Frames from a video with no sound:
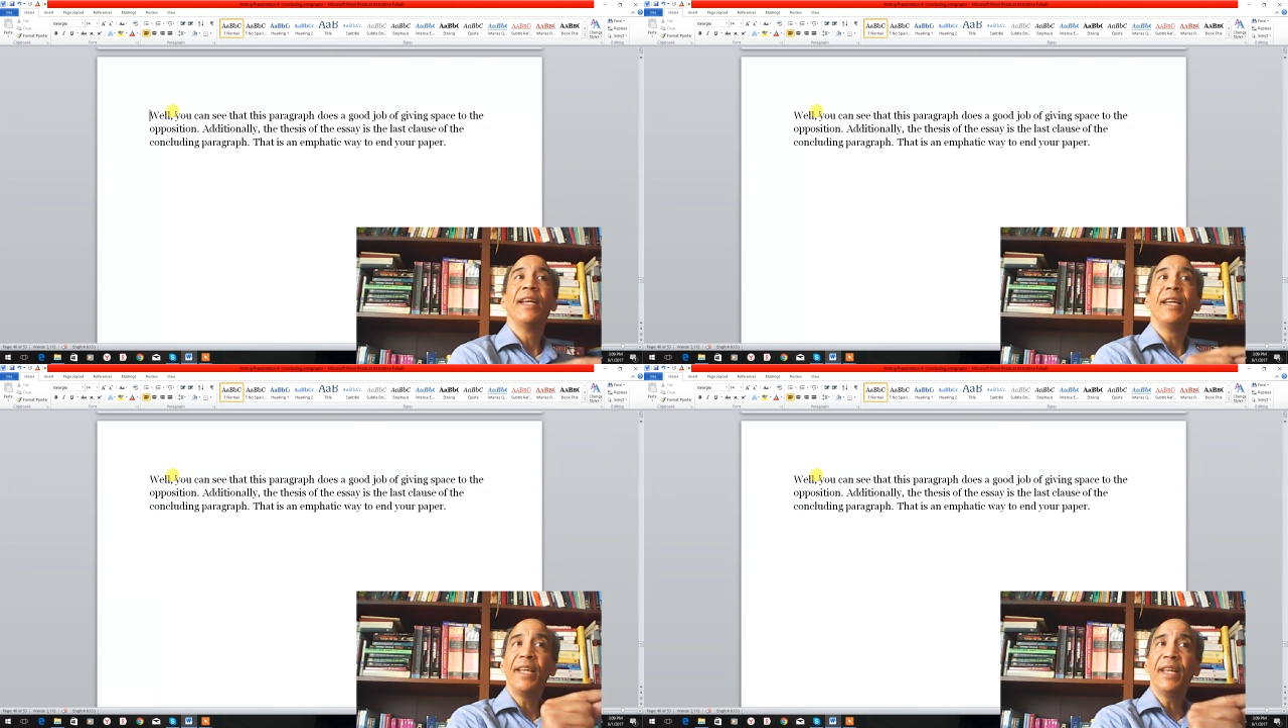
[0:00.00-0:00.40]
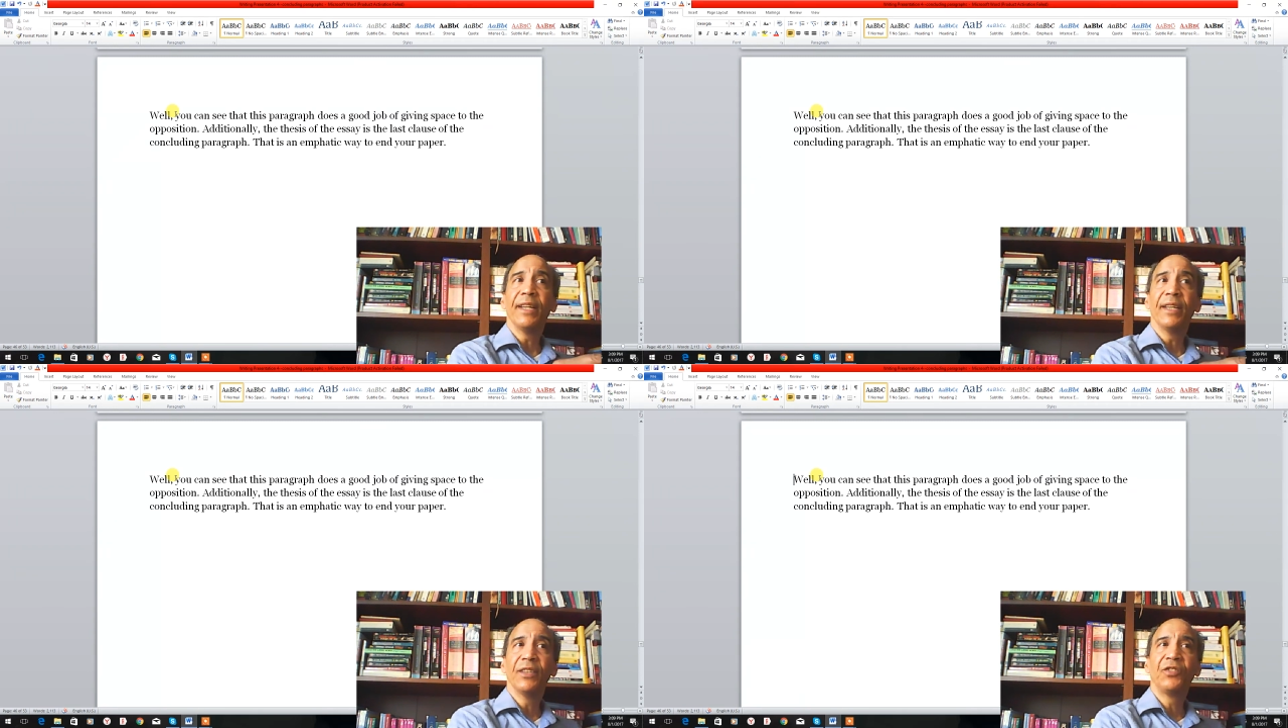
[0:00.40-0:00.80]

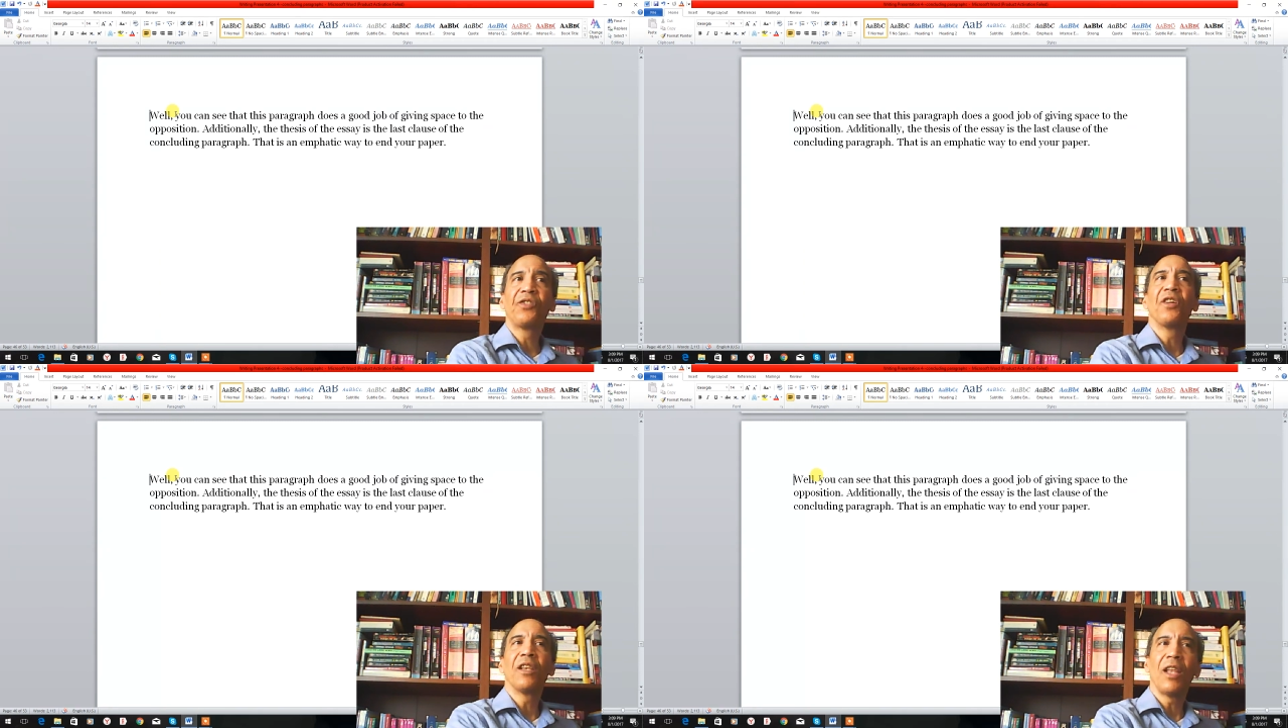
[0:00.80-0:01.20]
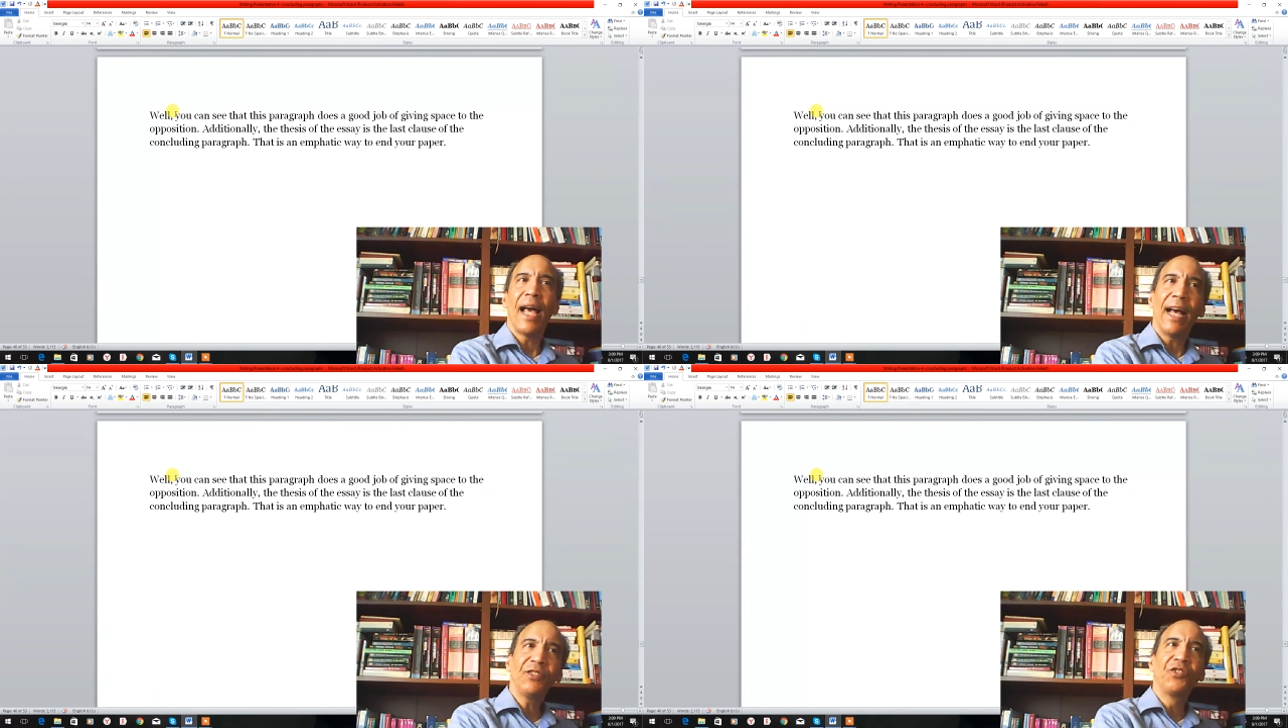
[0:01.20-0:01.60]
is the
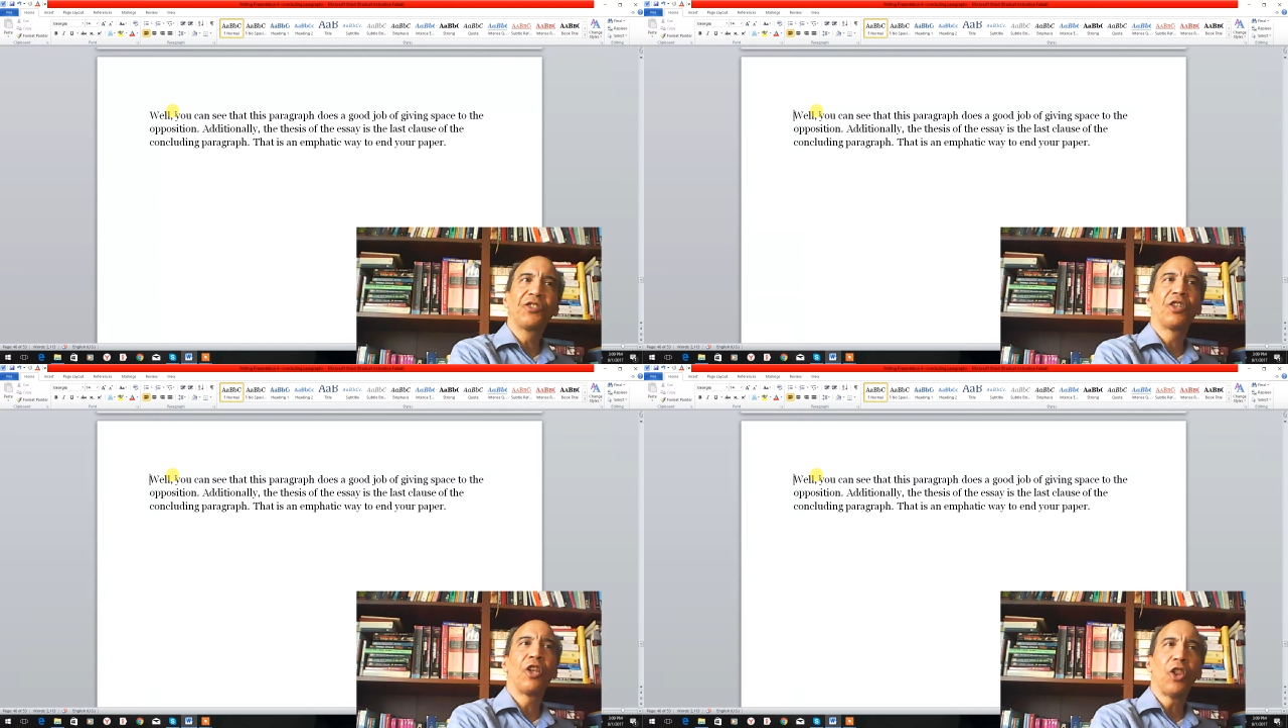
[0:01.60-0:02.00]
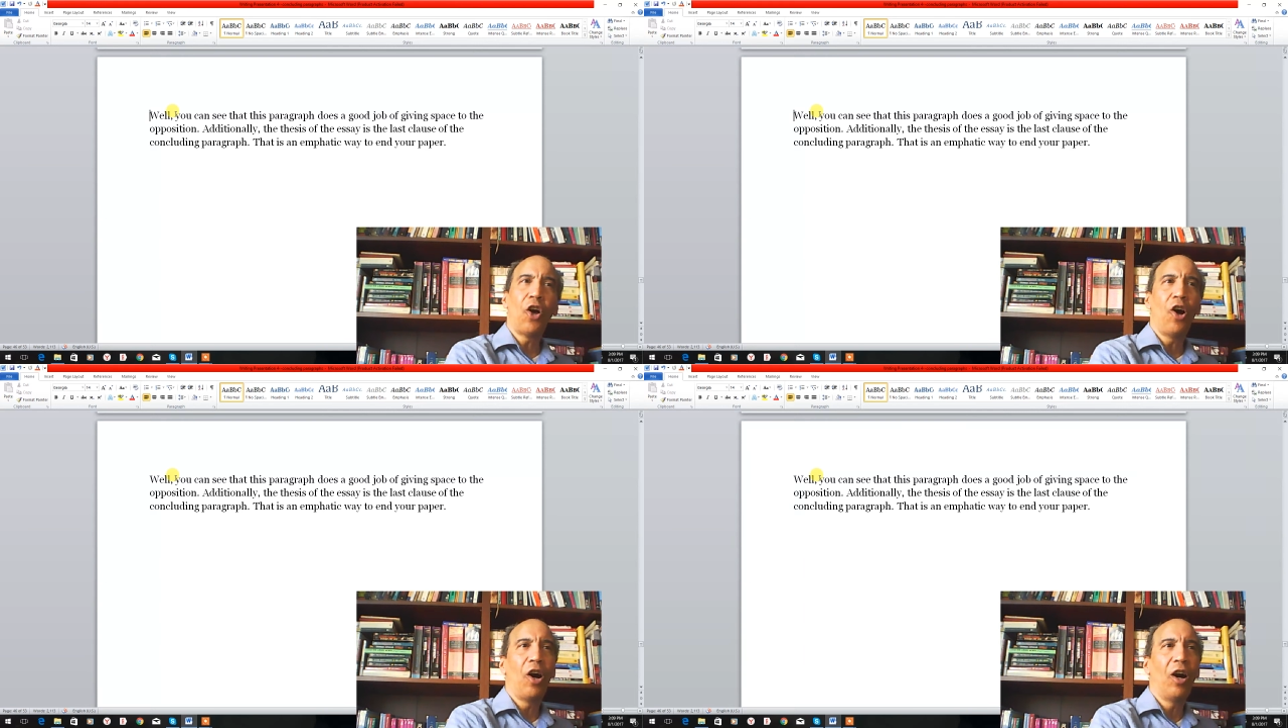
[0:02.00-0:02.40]
last
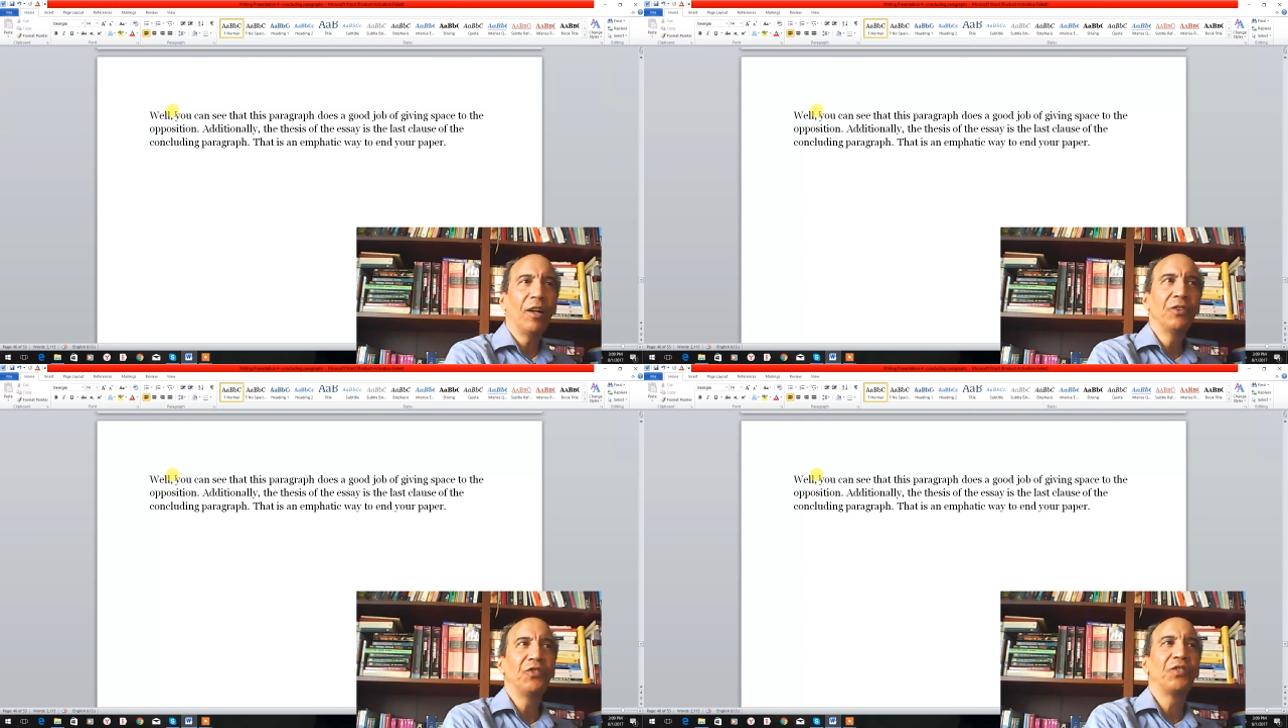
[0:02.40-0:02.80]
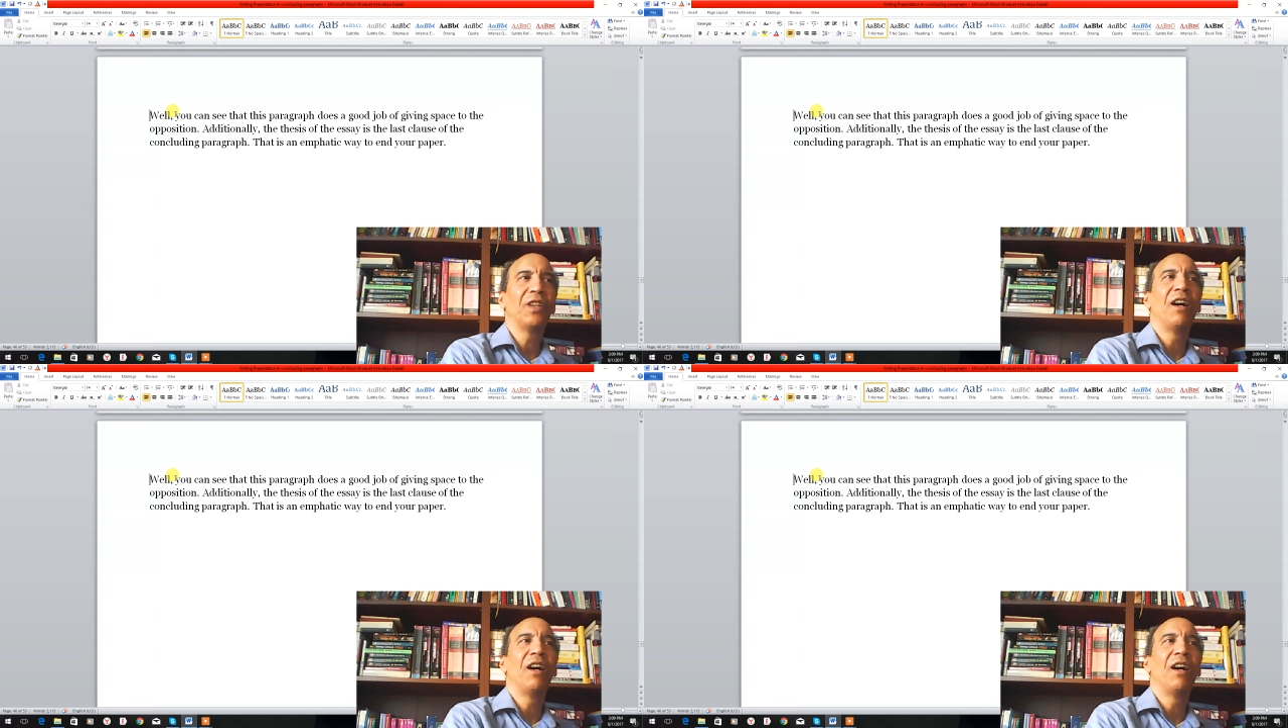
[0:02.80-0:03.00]
clause